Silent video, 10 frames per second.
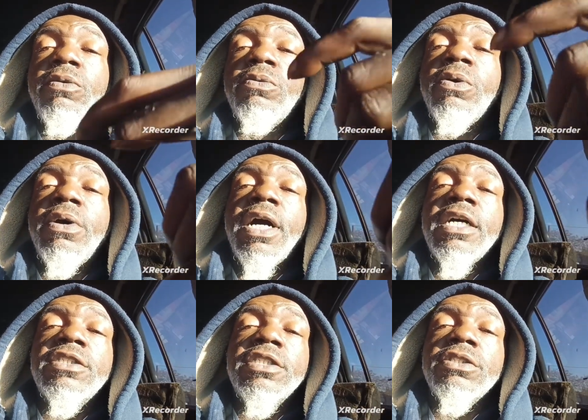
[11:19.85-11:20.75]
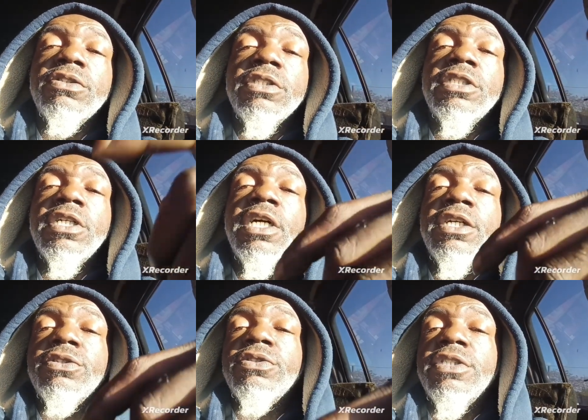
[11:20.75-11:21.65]
We want our children to
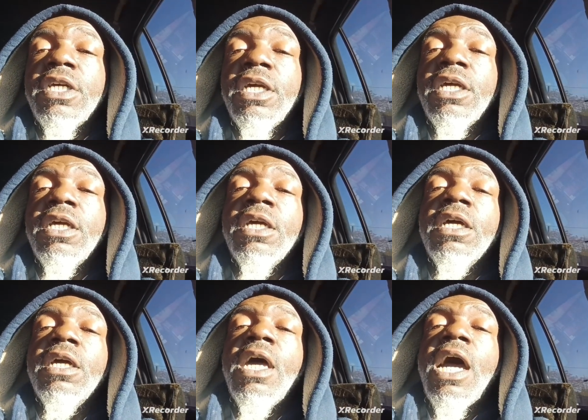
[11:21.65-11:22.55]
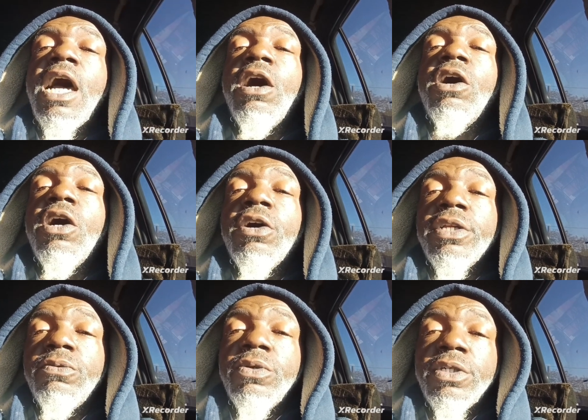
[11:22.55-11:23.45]
understand how hard
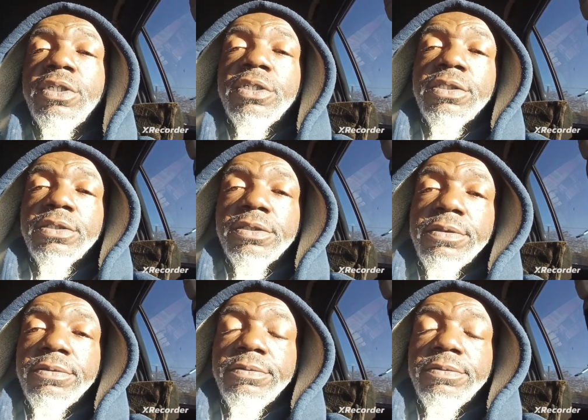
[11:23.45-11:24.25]
it was.